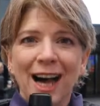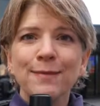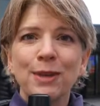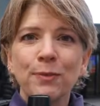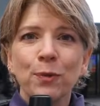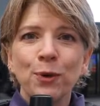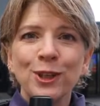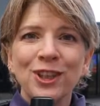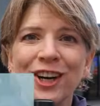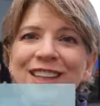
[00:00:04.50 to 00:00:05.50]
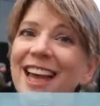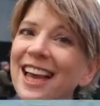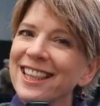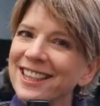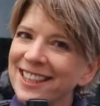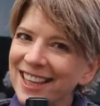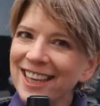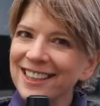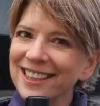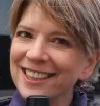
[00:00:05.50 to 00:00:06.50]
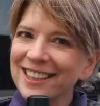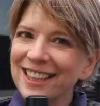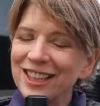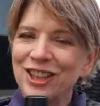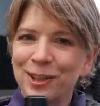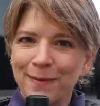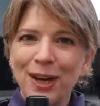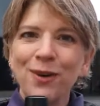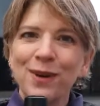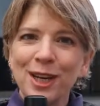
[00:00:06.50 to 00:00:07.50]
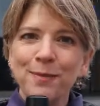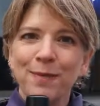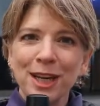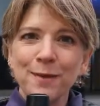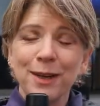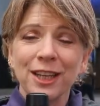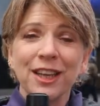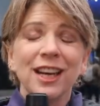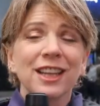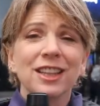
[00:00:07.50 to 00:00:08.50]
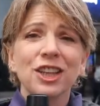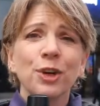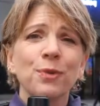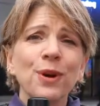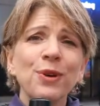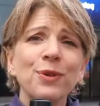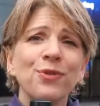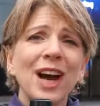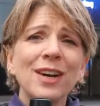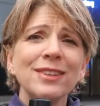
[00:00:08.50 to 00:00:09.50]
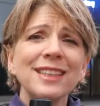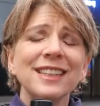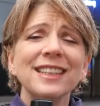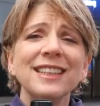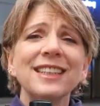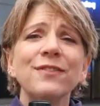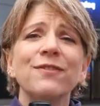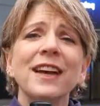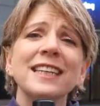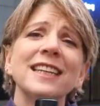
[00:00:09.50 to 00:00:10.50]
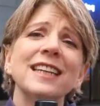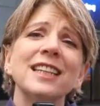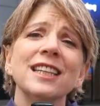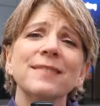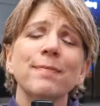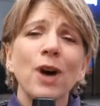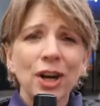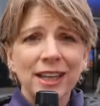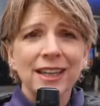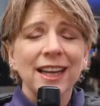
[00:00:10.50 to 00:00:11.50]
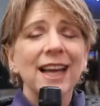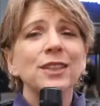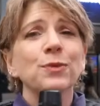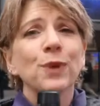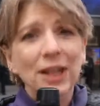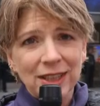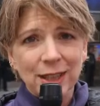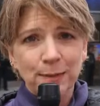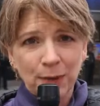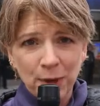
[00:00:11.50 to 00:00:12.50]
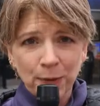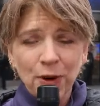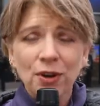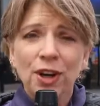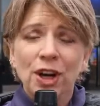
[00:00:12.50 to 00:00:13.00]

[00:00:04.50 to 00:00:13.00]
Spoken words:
I'm Deborah Borchardt, and this is your Marijuana Money Minute. The coronavirus is infecting the market as well as people.